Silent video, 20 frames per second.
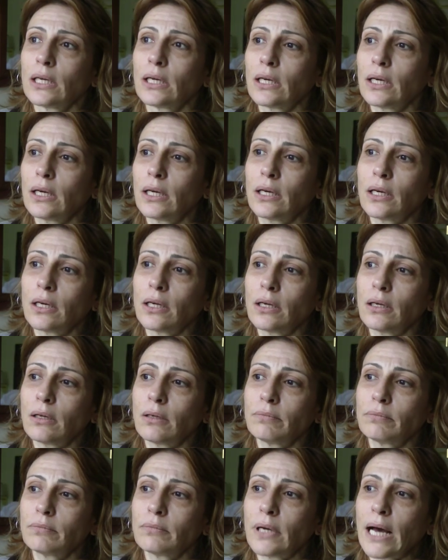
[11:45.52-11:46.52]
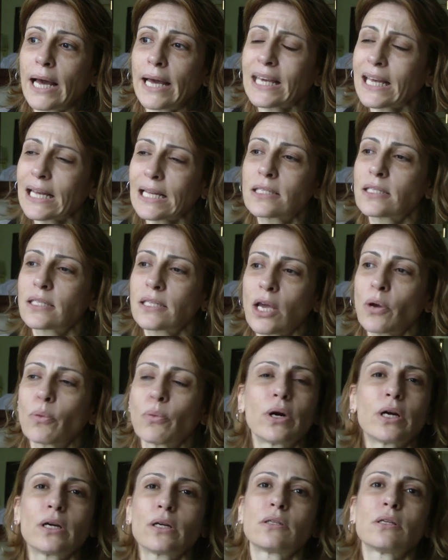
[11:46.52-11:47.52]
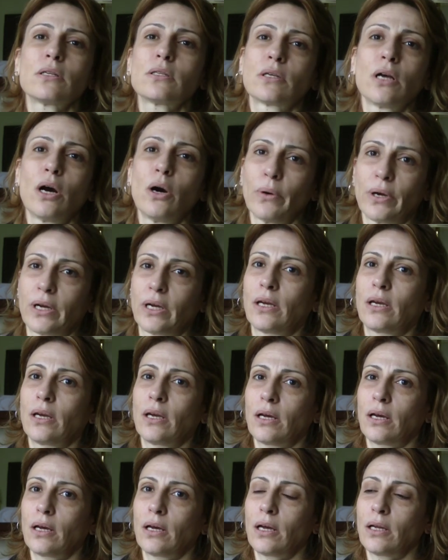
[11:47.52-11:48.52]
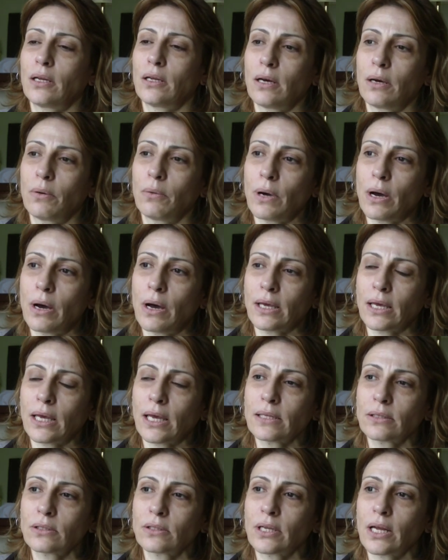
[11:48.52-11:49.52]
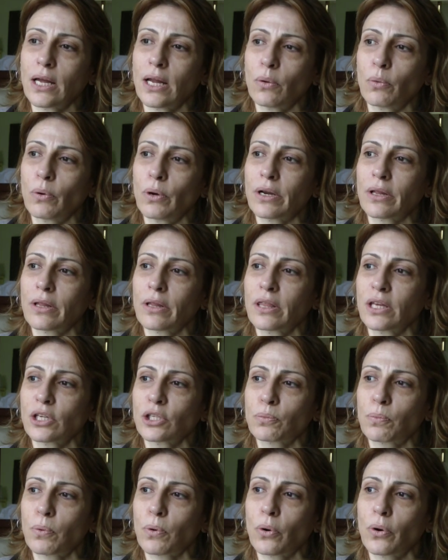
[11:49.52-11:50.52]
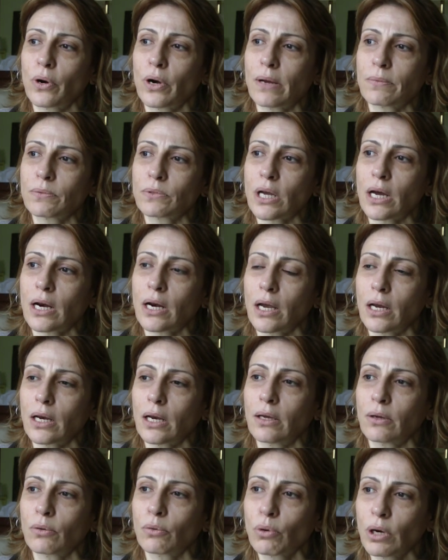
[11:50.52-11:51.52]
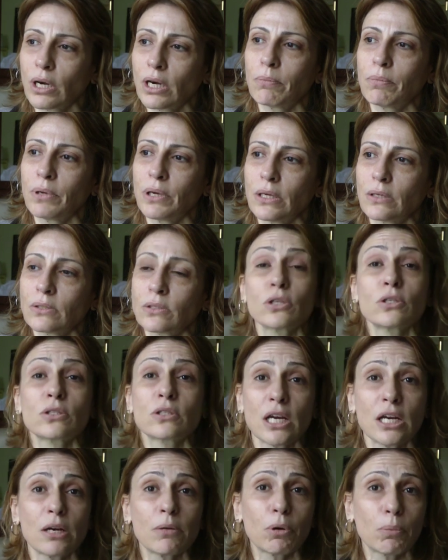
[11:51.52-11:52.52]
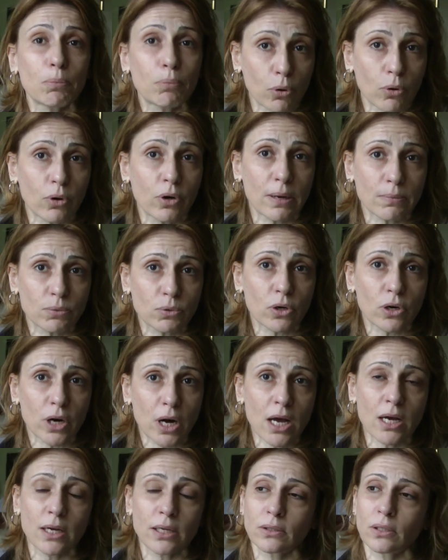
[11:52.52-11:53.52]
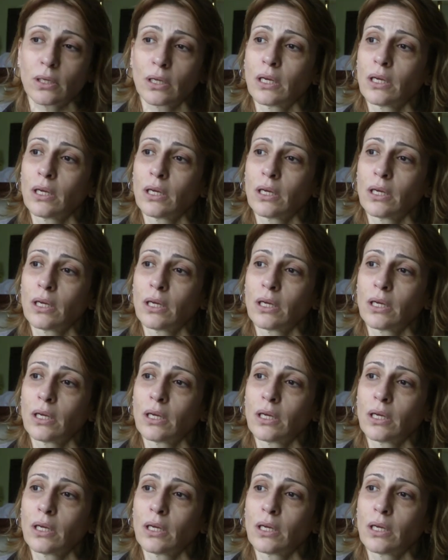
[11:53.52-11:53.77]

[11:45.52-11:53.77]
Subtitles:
I can't say where it is going. I can't tell whether these programs are gonna really be sustainable programs or not.